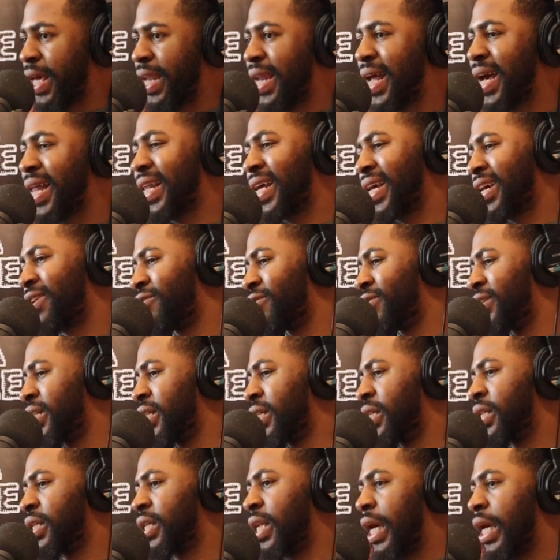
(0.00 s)
And not like on
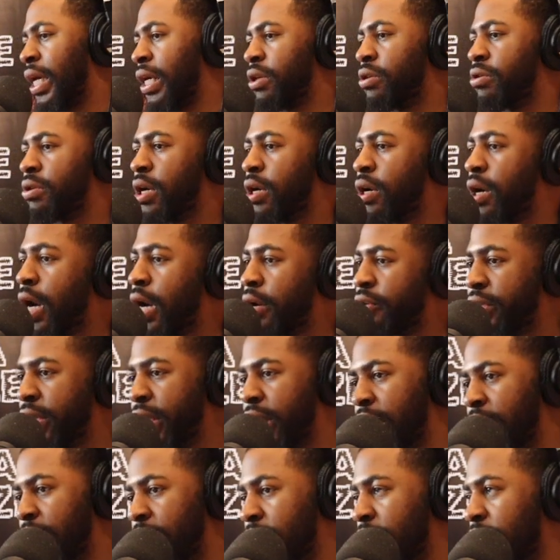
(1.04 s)
the, like, you know, oh
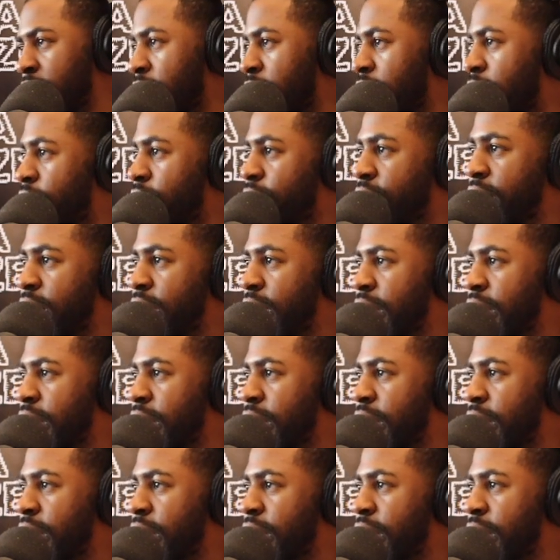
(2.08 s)
yeah, he's just cold